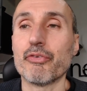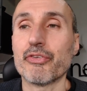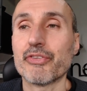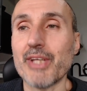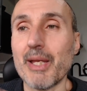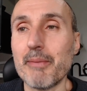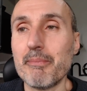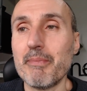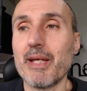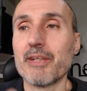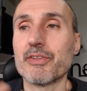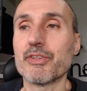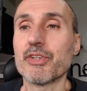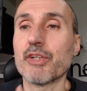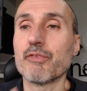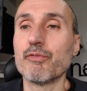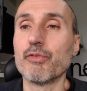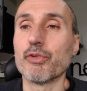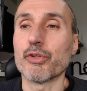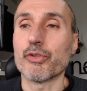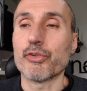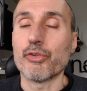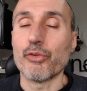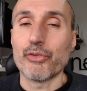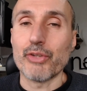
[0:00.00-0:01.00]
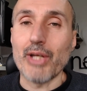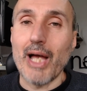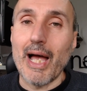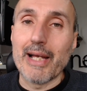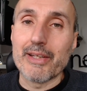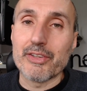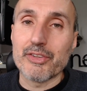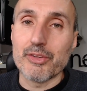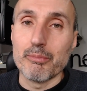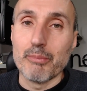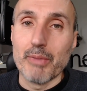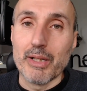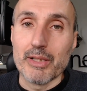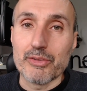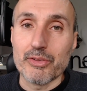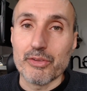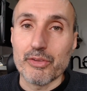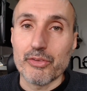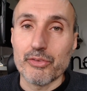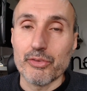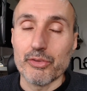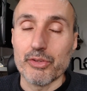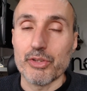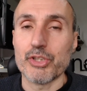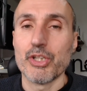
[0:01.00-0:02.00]
symmetric versus asymmetric
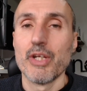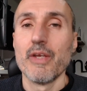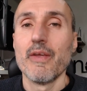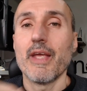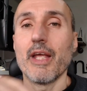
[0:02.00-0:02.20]
search.